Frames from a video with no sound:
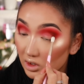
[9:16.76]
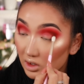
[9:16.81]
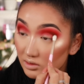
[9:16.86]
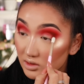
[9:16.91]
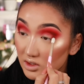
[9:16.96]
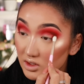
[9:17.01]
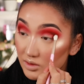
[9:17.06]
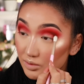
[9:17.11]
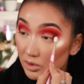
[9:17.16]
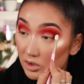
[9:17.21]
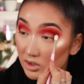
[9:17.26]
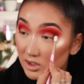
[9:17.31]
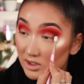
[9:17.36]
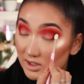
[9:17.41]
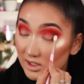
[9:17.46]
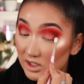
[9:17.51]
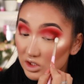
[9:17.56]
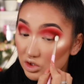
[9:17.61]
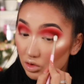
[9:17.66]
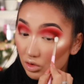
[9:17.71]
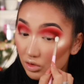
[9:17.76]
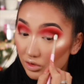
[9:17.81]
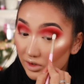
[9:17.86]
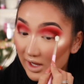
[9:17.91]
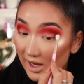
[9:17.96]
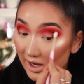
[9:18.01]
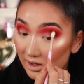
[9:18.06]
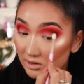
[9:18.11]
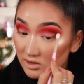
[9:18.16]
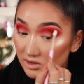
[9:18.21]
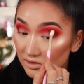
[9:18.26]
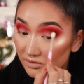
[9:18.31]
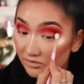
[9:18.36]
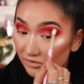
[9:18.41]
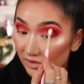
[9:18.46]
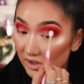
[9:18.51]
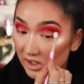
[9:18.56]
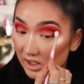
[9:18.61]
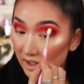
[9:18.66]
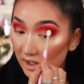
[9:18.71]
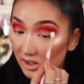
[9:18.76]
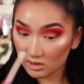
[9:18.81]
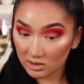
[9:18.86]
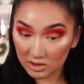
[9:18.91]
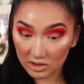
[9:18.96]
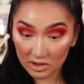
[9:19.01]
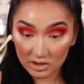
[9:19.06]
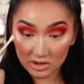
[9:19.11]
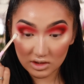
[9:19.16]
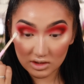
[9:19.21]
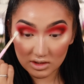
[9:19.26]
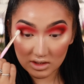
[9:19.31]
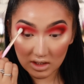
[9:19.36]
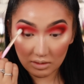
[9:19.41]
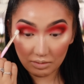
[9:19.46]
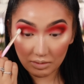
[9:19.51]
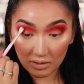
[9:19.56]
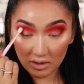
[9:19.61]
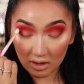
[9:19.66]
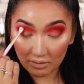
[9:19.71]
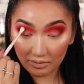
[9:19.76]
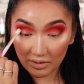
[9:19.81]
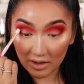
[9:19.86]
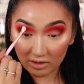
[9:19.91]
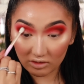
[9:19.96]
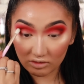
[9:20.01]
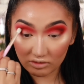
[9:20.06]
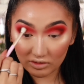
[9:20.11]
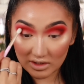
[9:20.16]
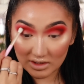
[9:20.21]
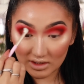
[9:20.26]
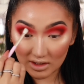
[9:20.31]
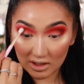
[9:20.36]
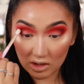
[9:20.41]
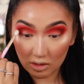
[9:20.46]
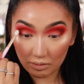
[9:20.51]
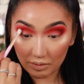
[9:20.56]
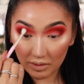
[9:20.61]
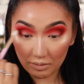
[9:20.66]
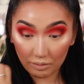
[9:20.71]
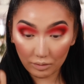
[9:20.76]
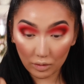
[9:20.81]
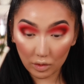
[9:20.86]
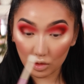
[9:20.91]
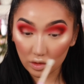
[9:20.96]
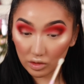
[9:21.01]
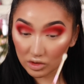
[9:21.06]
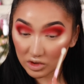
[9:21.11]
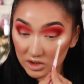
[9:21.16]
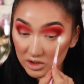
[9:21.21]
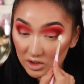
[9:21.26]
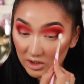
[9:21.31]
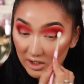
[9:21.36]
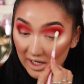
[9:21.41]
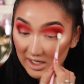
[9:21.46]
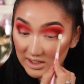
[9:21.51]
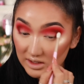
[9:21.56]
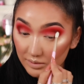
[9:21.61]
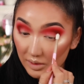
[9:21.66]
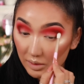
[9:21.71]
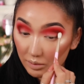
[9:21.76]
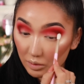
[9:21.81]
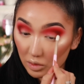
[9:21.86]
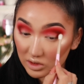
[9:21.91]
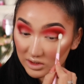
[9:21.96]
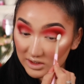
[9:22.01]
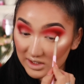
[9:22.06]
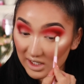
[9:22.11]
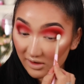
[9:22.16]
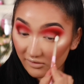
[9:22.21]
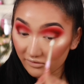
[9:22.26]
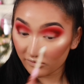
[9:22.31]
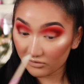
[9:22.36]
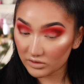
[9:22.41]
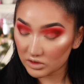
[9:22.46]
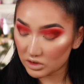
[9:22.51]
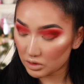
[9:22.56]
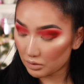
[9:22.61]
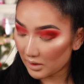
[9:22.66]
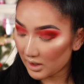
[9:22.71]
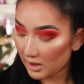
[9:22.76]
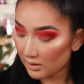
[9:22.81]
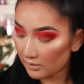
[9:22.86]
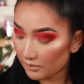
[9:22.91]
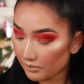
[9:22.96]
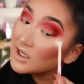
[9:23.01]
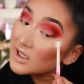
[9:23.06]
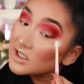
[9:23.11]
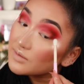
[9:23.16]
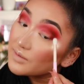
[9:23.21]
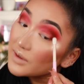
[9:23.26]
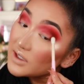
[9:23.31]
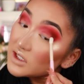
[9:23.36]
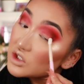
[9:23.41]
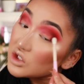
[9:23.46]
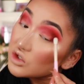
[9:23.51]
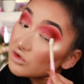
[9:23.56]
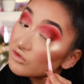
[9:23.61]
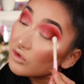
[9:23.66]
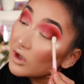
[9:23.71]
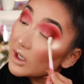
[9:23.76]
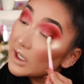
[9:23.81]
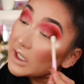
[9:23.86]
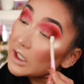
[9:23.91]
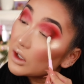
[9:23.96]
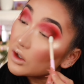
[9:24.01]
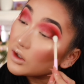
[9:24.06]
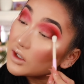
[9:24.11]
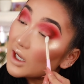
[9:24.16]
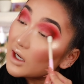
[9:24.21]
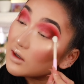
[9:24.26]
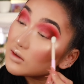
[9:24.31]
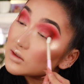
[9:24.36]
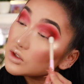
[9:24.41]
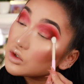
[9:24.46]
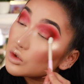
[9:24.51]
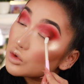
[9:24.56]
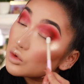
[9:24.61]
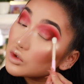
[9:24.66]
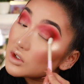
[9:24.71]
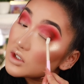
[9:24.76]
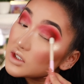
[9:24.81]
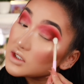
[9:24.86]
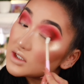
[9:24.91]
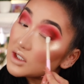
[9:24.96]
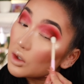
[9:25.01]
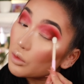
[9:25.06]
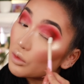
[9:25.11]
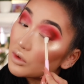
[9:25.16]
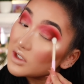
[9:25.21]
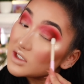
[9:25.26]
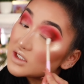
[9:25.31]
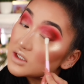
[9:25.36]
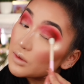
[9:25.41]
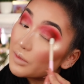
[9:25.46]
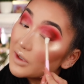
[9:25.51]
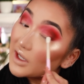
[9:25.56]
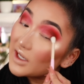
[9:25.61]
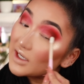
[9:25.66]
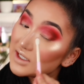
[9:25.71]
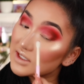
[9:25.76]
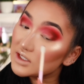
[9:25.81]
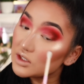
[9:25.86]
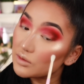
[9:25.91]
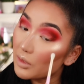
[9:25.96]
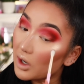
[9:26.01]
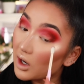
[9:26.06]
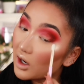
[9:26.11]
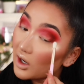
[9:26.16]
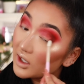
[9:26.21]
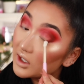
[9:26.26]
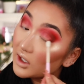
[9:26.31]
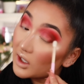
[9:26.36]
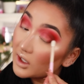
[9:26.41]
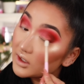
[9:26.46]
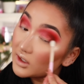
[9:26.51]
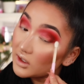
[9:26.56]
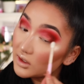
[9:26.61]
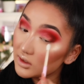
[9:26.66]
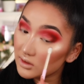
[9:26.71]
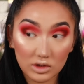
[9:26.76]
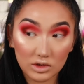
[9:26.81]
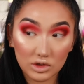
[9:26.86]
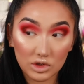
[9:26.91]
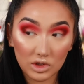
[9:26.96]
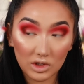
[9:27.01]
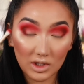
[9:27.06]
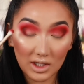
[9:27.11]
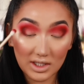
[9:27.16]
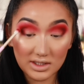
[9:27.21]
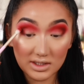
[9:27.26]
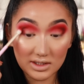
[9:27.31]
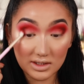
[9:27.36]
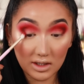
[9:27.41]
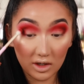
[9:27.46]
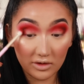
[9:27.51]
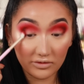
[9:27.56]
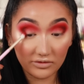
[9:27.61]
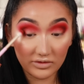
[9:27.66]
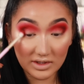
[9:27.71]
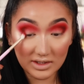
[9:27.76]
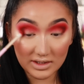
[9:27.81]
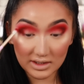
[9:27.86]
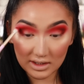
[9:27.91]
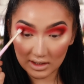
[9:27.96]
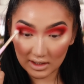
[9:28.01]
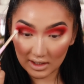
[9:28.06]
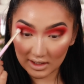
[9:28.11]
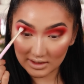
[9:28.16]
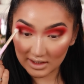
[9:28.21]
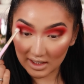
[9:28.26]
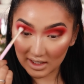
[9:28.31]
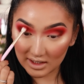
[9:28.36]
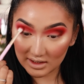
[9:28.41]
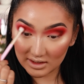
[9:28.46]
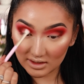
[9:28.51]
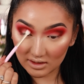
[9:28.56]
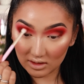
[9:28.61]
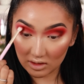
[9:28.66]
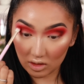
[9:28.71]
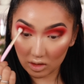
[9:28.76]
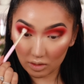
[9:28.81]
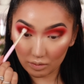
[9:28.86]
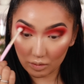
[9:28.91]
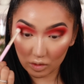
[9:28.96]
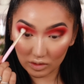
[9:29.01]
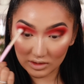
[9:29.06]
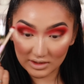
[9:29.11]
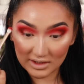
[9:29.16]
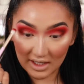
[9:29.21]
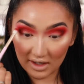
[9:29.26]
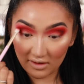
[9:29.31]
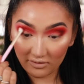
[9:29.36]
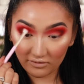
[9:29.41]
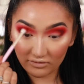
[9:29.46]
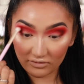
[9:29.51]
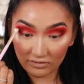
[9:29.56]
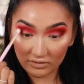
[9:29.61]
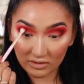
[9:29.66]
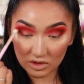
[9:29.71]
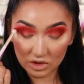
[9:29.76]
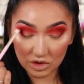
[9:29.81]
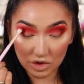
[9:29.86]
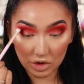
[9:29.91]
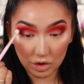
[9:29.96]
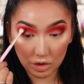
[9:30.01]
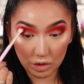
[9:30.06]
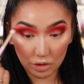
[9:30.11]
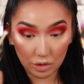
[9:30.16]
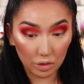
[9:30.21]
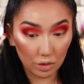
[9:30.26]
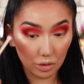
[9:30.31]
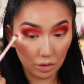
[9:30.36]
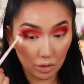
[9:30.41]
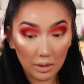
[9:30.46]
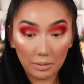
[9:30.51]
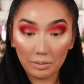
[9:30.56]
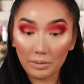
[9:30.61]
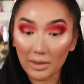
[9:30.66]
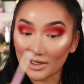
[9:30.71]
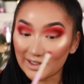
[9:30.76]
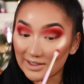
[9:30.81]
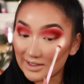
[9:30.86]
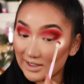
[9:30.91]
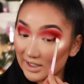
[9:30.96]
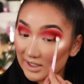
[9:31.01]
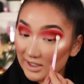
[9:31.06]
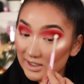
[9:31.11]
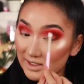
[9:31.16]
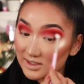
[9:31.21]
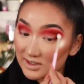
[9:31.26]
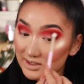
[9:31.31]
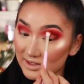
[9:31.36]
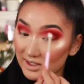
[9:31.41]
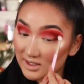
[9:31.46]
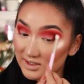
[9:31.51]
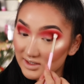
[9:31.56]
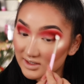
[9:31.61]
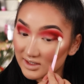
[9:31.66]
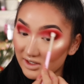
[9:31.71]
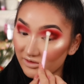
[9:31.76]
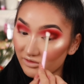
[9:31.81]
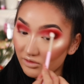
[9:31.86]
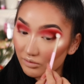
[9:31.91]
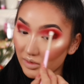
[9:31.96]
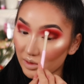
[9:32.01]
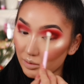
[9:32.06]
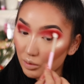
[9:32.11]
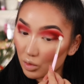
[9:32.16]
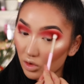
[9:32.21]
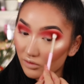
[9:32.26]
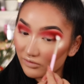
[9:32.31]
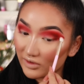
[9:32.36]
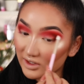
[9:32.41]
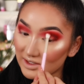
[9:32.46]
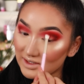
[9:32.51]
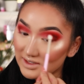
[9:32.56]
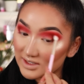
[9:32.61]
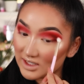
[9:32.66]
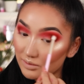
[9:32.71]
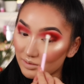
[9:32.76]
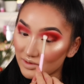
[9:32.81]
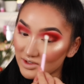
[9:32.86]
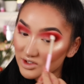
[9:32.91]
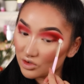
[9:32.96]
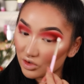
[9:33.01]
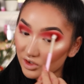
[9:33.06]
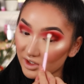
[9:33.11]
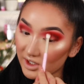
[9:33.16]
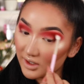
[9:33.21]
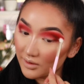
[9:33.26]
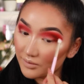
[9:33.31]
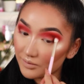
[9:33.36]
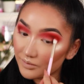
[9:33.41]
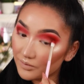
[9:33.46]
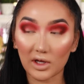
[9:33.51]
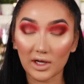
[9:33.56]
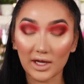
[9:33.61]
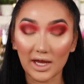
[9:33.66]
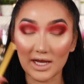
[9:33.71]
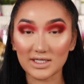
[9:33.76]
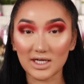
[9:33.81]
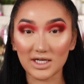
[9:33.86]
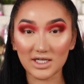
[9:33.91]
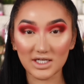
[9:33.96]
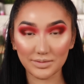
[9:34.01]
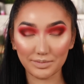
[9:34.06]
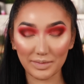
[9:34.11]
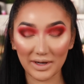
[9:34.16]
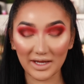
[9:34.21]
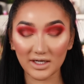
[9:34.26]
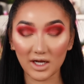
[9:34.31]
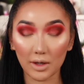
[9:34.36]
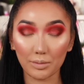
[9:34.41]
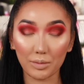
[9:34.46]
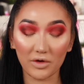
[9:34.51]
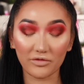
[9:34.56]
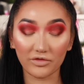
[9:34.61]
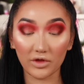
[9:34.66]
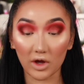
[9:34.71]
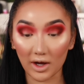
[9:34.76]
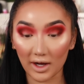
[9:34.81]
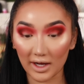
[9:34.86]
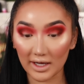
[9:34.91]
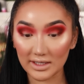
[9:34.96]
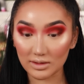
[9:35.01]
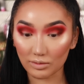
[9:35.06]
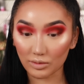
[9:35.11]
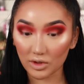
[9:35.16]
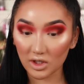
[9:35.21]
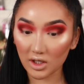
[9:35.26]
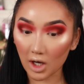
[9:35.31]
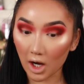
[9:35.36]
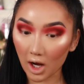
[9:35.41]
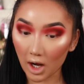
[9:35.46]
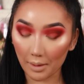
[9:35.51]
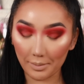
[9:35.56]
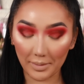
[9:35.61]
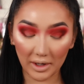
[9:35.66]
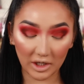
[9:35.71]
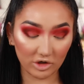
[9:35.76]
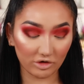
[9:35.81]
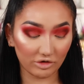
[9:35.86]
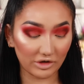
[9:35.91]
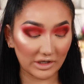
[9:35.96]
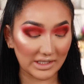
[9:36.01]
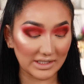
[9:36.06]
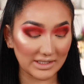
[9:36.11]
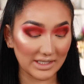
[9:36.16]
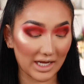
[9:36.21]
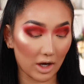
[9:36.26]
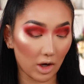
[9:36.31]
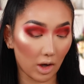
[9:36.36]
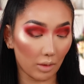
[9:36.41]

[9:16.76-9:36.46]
I'm just putting this literally on the outer V, just to deepen up that crease a little bit more, just so it has a bit more depth to it. Especially right here on the outer corners, because I want this to blend into my eyeliner. So you guys can hopefully see that's added a lot more depth to my lid and it's giving me more of like a deeper socket. Okay, so I just blend up both the eyes. I'm going to cut my crease now.